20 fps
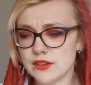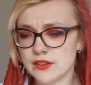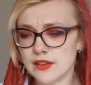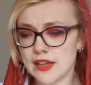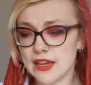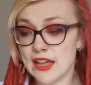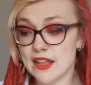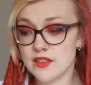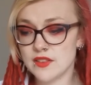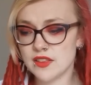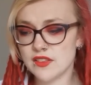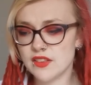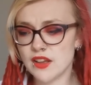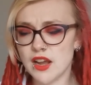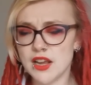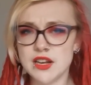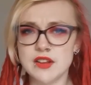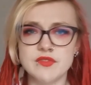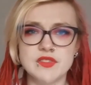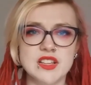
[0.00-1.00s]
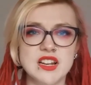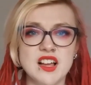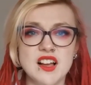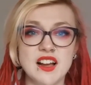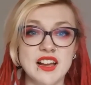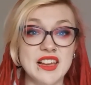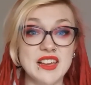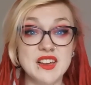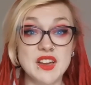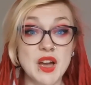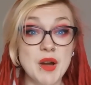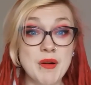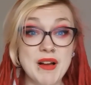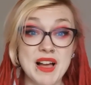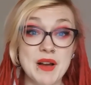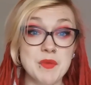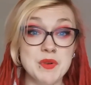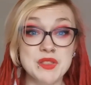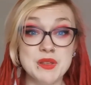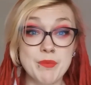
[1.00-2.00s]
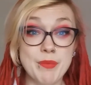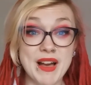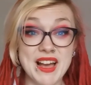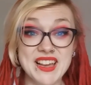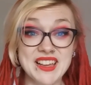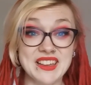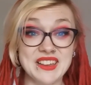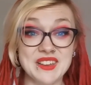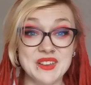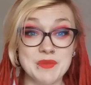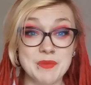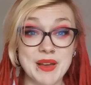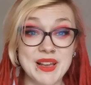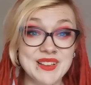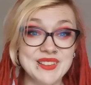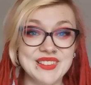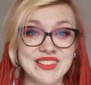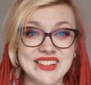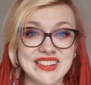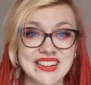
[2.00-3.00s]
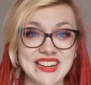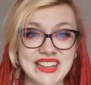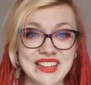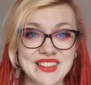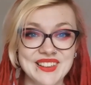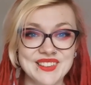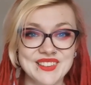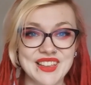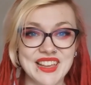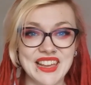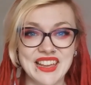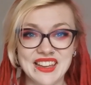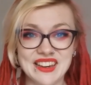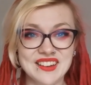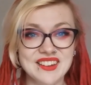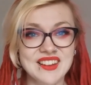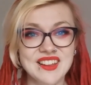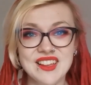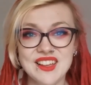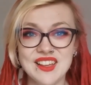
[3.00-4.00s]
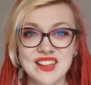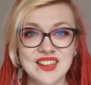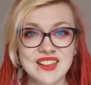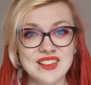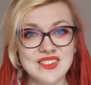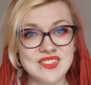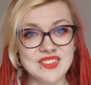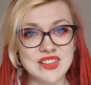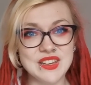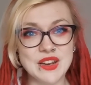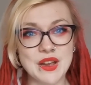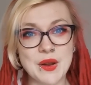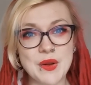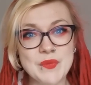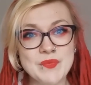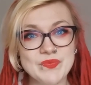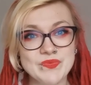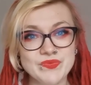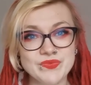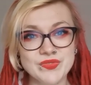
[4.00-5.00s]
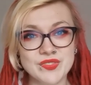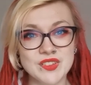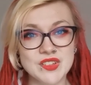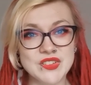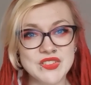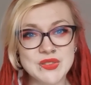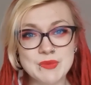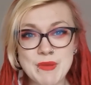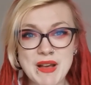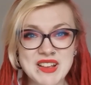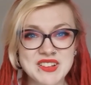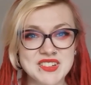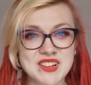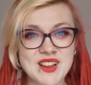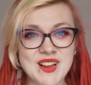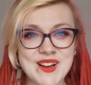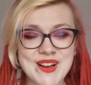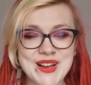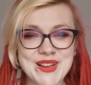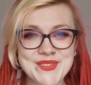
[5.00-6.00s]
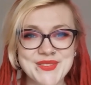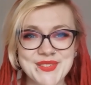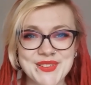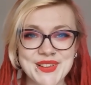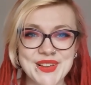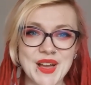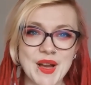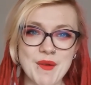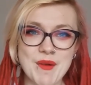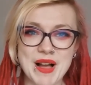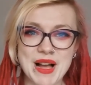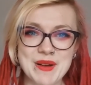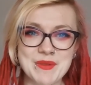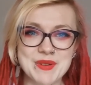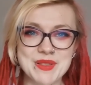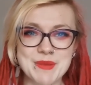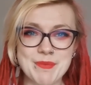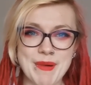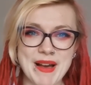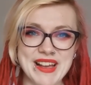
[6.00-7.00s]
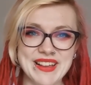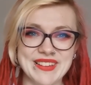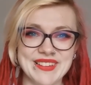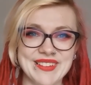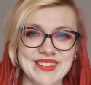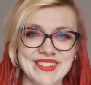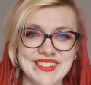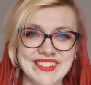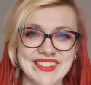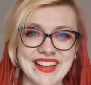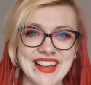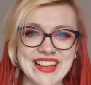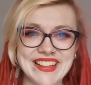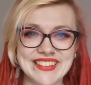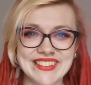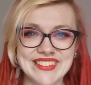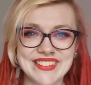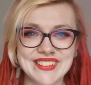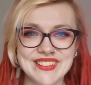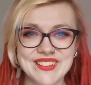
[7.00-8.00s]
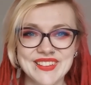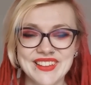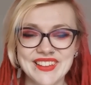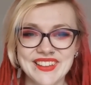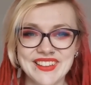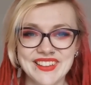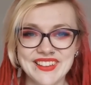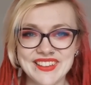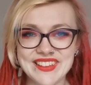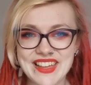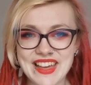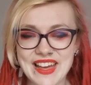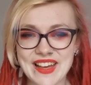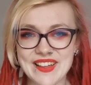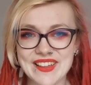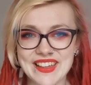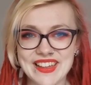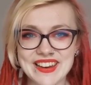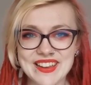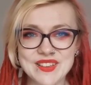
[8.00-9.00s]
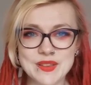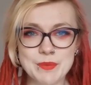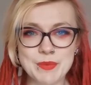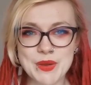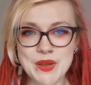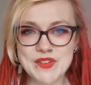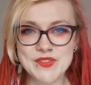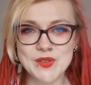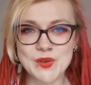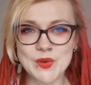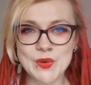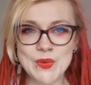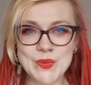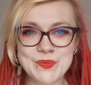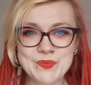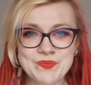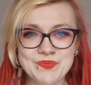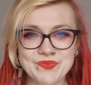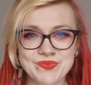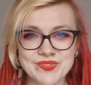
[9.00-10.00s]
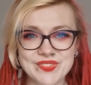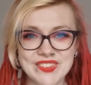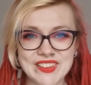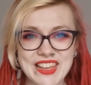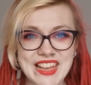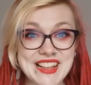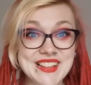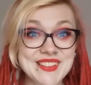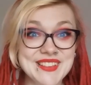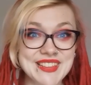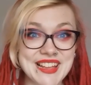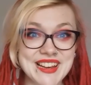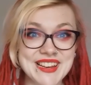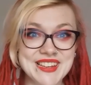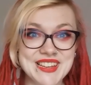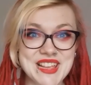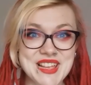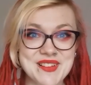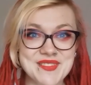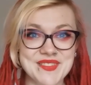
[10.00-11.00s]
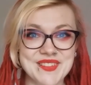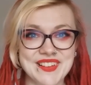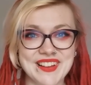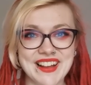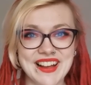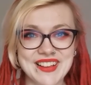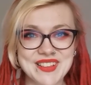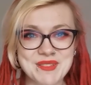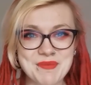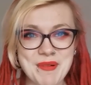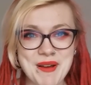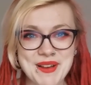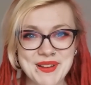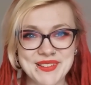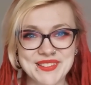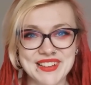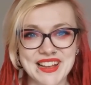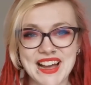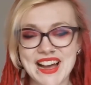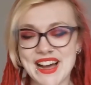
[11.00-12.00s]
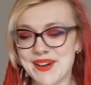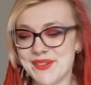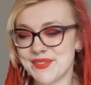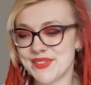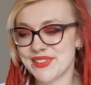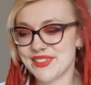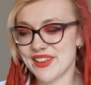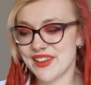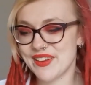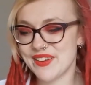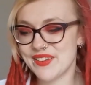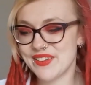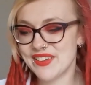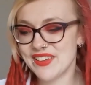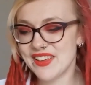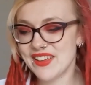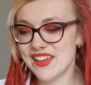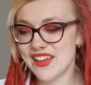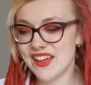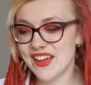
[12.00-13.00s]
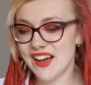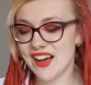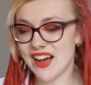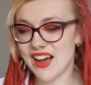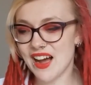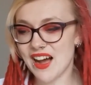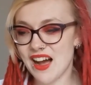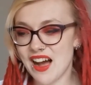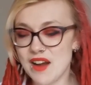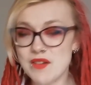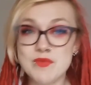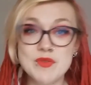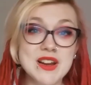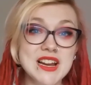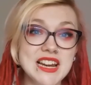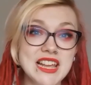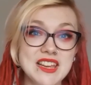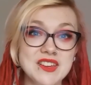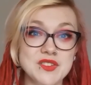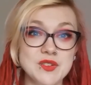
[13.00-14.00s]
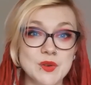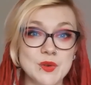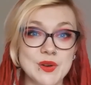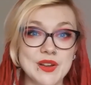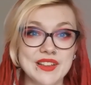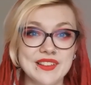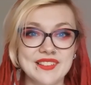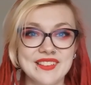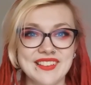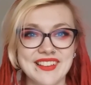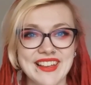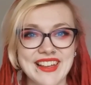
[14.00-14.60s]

against the dying of the light. Go out with a bang, basically saying, you know, smash life, go out with a bang. And yeah, it is a beautiful incentive, I suppose, to have. So I really enjoyed